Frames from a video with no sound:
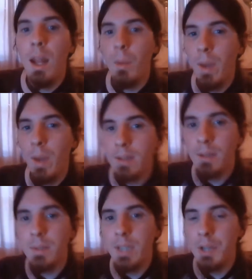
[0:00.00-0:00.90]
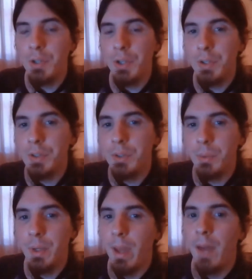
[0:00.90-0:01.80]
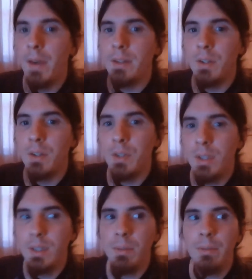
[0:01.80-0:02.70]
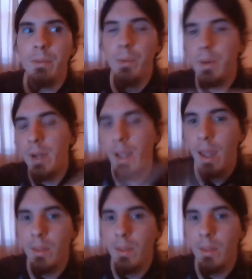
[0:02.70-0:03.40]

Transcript: And as I was telling her the story about how I saw Jesus before